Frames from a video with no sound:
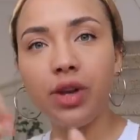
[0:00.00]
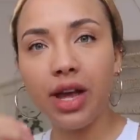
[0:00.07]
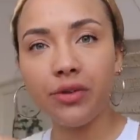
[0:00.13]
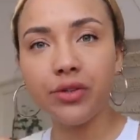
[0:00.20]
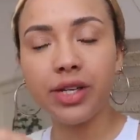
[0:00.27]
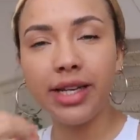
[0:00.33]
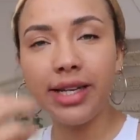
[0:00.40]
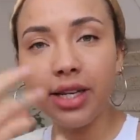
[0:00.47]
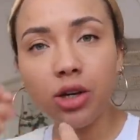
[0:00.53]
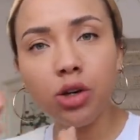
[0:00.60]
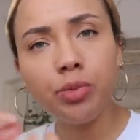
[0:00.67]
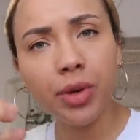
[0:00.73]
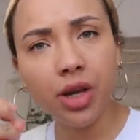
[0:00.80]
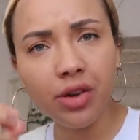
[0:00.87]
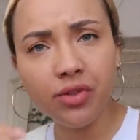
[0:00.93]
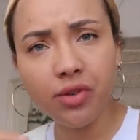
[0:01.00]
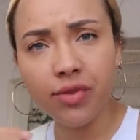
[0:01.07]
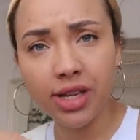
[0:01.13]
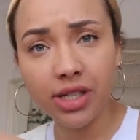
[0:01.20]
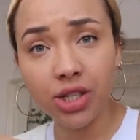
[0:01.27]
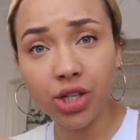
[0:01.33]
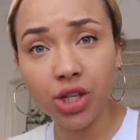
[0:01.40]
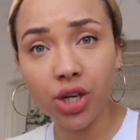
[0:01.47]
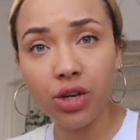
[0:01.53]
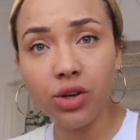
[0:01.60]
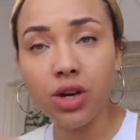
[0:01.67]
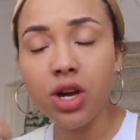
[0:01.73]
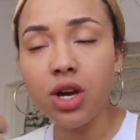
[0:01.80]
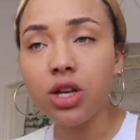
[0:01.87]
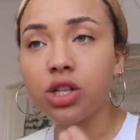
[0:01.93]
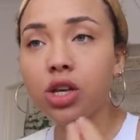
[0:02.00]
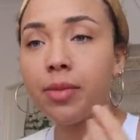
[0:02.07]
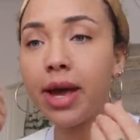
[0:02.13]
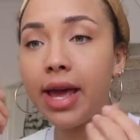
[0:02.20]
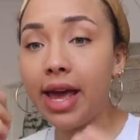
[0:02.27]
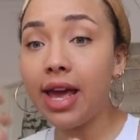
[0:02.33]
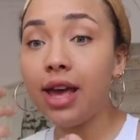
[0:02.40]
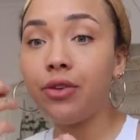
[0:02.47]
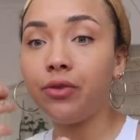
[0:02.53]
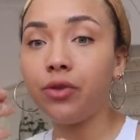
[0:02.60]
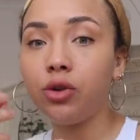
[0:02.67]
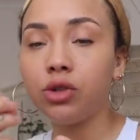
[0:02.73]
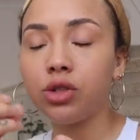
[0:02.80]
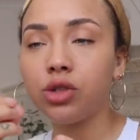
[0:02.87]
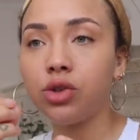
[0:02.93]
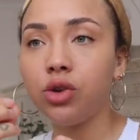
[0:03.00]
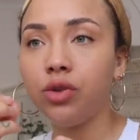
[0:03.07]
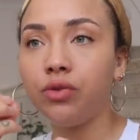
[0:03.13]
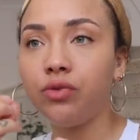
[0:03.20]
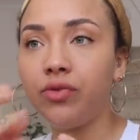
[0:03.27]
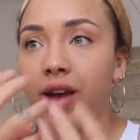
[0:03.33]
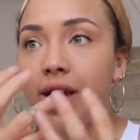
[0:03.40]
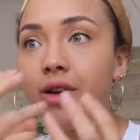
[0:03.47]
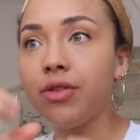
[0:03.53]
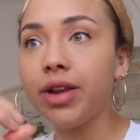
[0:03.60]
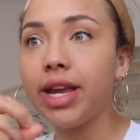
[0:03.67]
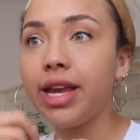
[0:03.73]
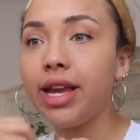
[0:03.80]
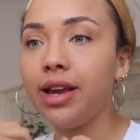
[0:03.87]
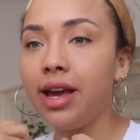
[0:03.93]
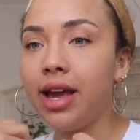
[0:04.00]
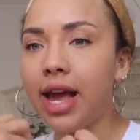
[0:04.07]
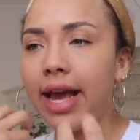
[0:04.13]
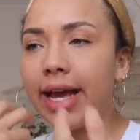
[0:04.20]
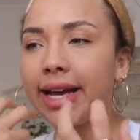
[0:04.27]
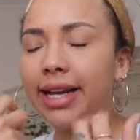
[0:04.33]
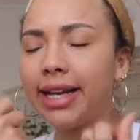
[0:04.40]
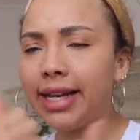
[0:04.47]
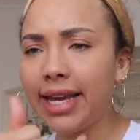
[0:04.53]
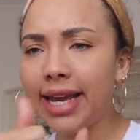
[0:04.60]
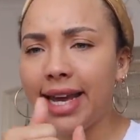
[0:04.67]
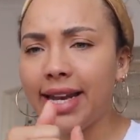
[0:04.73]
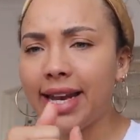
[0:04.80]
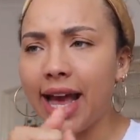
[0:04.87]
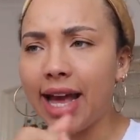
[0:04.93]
left a little bit of a residue. So my hair feels sort of very clean